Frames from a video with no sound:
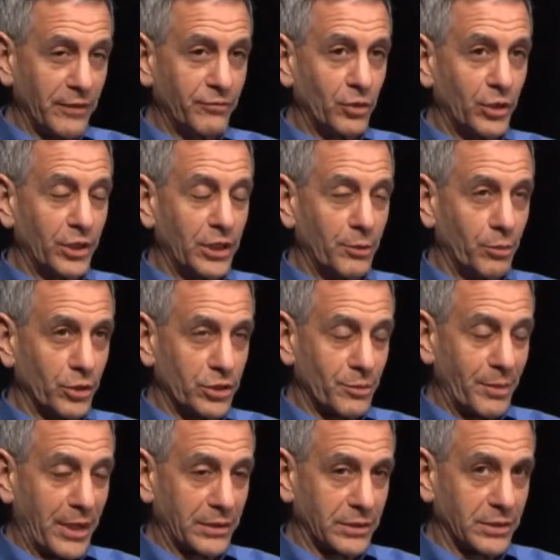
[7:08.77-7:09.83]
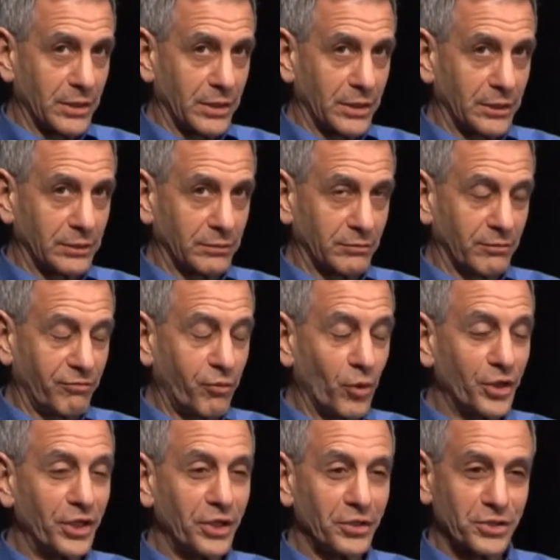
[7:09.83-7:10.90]
I lived on a kibbutz about uh,
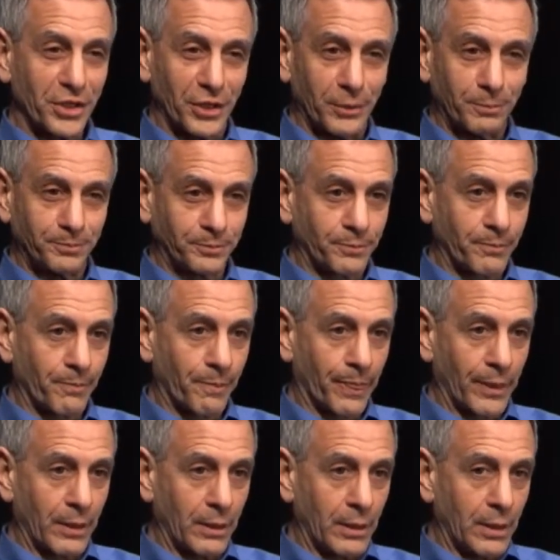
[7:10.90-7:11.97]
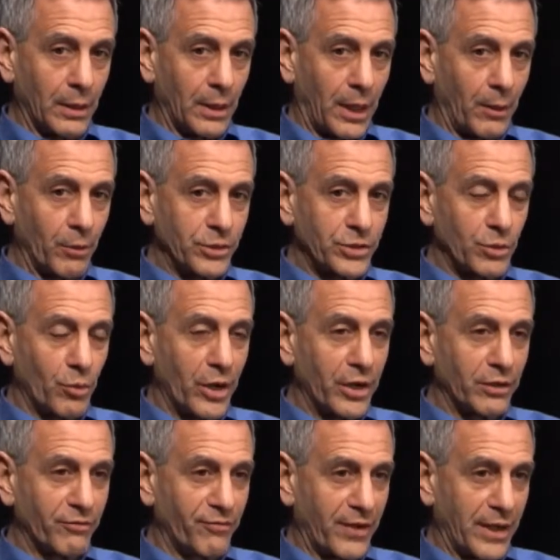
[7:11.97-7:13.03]
40 years ago. I wasn't
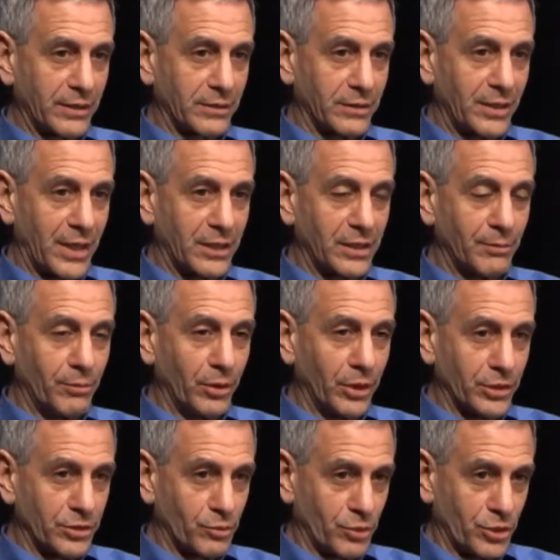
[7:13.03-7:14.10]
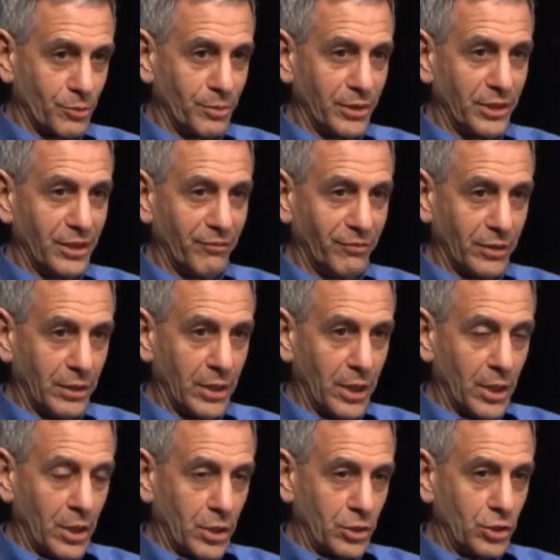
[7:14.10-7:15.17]
aware of the fact that that kibbutz, which had been given
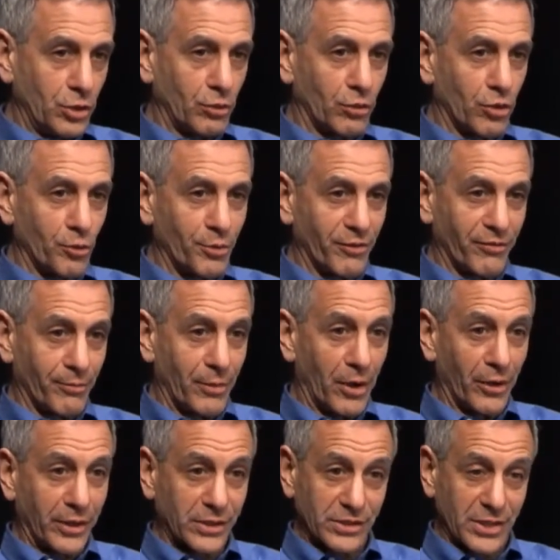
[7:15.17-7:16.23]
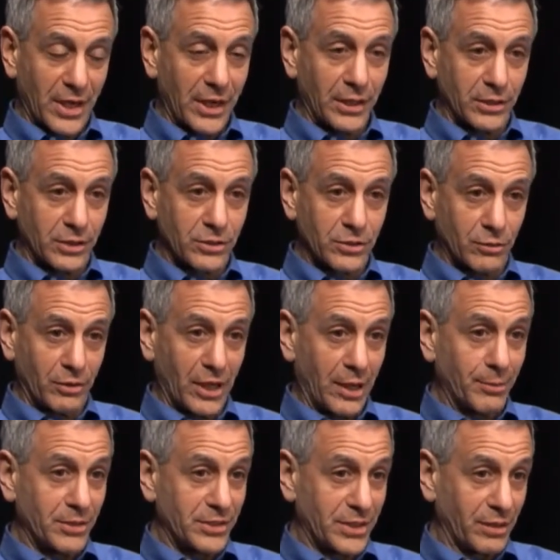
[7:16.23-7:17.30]
to a group of American Zionists who
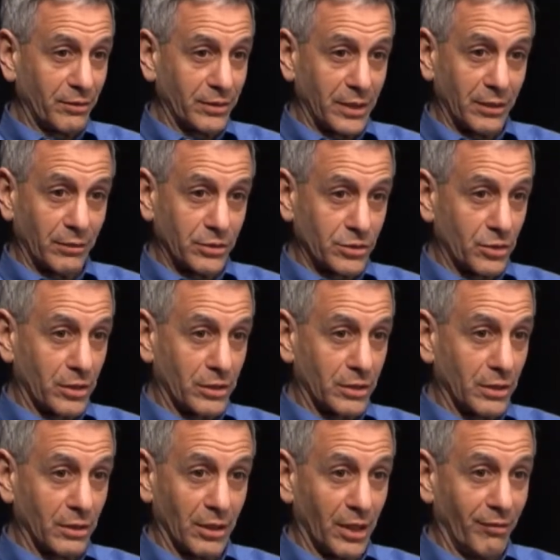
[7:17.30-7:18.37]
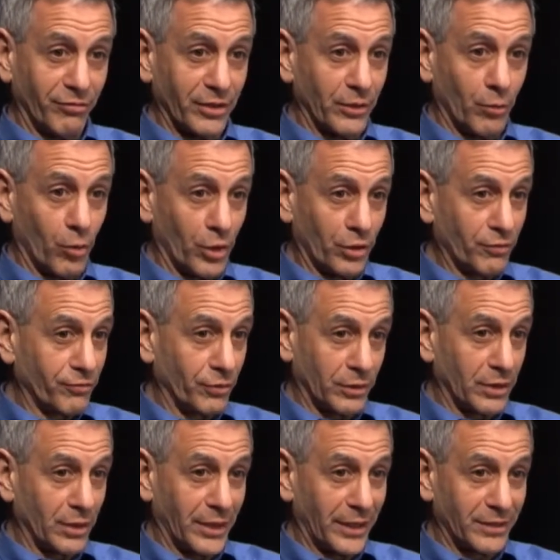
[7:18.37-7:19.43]
came and settled there and started a lovely,
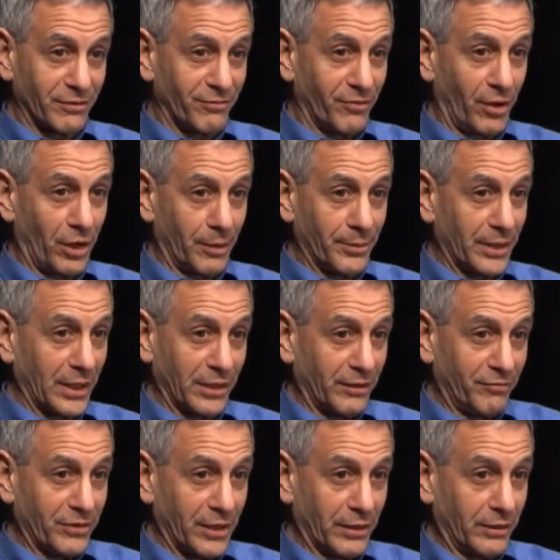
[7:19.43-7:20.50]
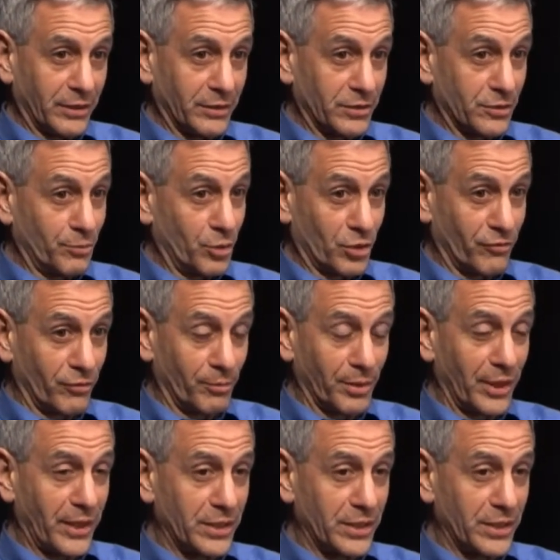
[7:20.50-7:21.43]
wonderful collective farm, and I lived there, and it's mm. a beautiful